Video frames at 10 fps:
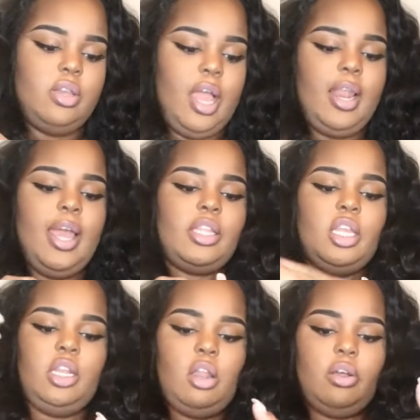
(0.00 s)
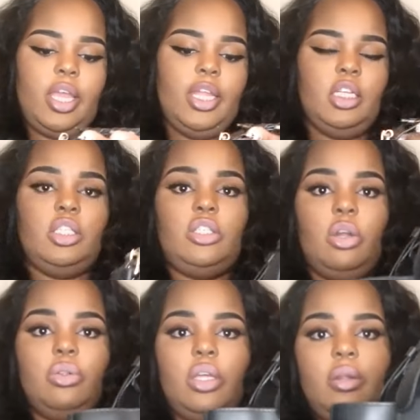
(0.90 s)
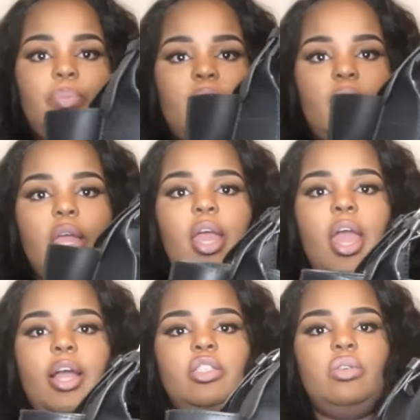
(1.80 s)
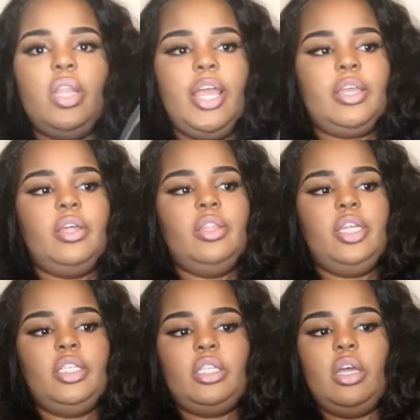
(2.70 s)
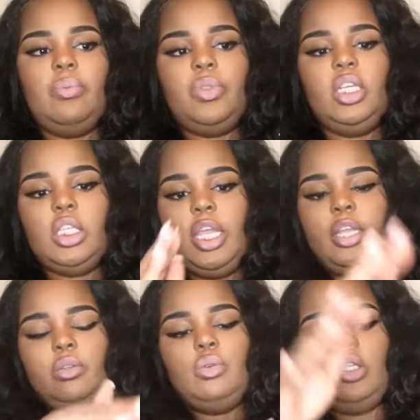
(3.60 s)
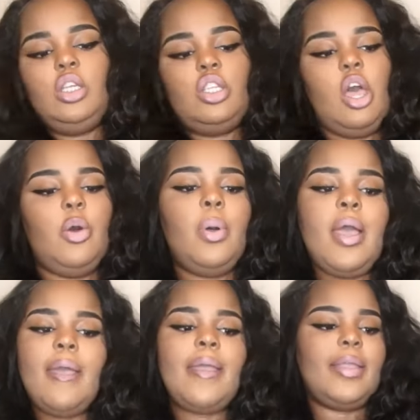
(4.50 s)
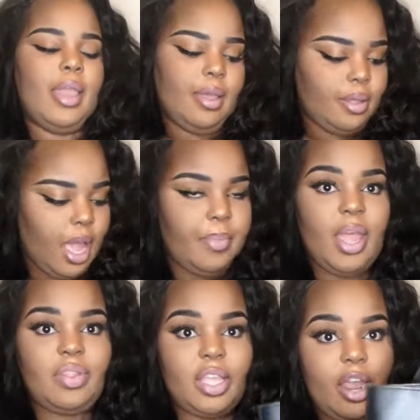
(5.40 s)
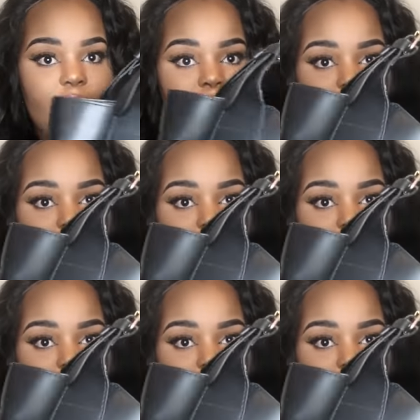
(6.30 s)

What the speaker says: I like the elongated shoulder, but I do like this these handles. So, yeah, I'm gonna have to carry it